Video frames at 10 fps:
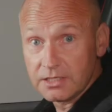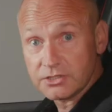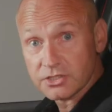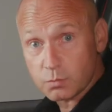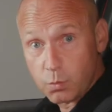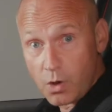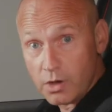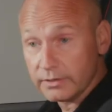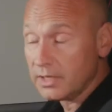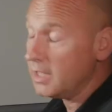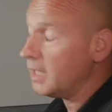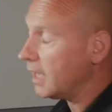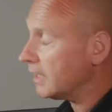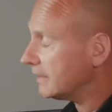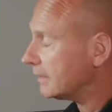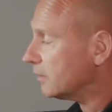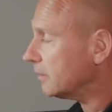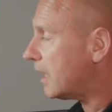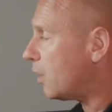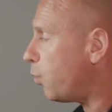just one
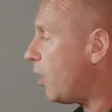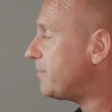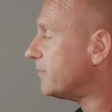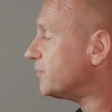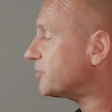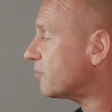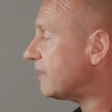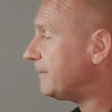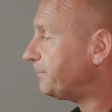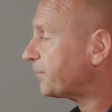little wipe of the screen.